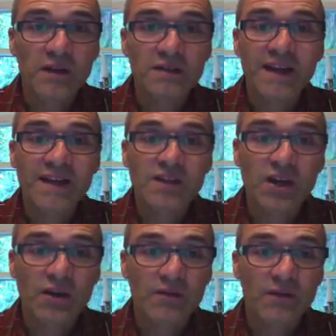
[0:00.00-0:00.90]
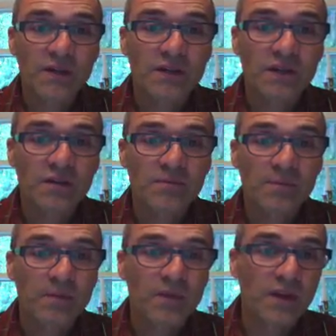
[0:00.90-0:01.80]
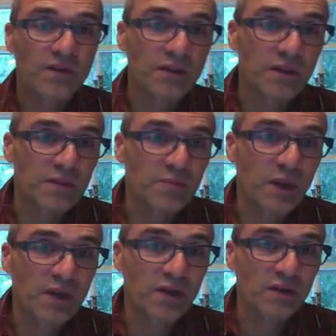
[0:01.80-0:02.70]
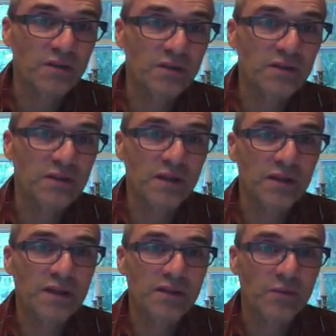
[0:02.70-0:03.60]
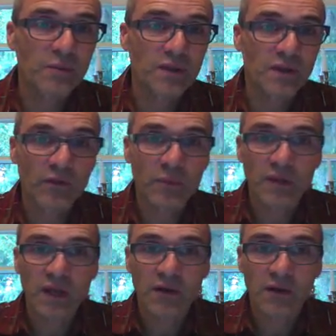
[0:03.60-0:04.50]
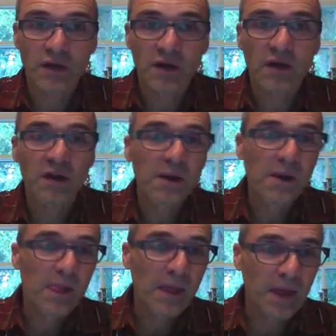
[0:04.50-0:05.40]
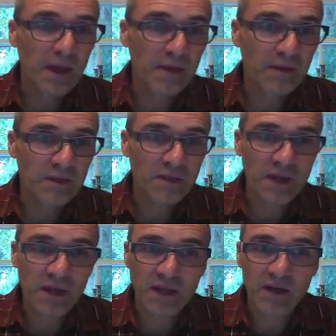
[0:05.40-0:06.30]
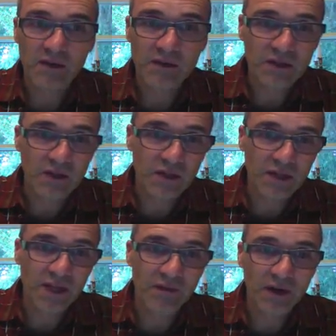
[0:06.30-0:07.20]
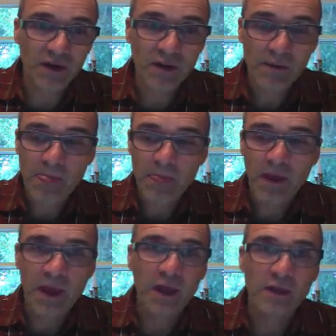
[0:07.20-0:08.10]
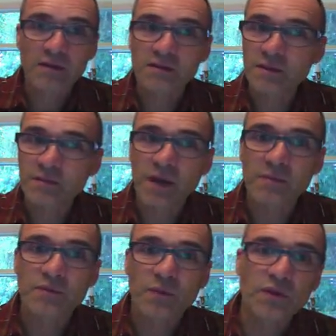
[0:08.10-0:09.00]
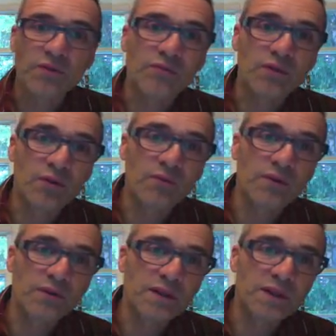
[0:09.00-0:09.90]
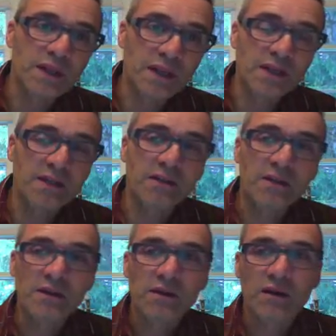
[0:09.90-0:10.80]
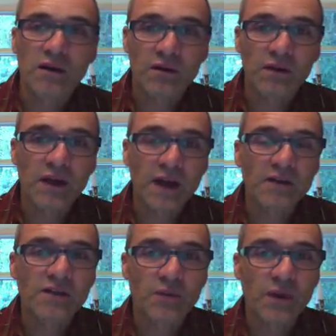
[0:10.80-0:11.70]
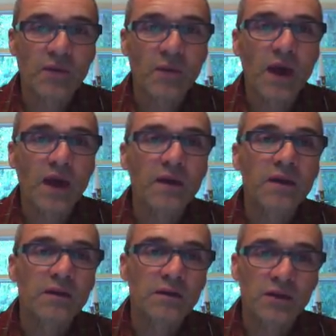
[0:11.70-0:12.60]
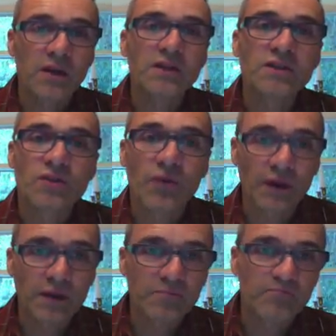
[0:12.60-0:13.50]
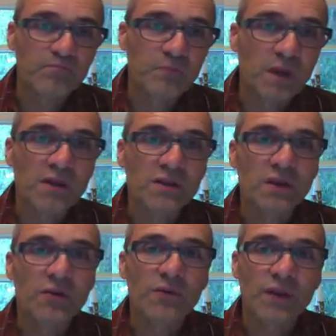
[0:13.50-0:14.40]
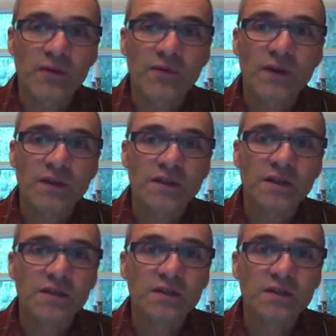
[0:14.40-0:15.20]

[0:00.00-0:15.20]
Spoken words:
second general function, take a look at these pictures. There's a nice little picture of a potato here, and this thing here is your liver. And sometimes when you don't really need all that energy right away, you're going to store it. So the other function is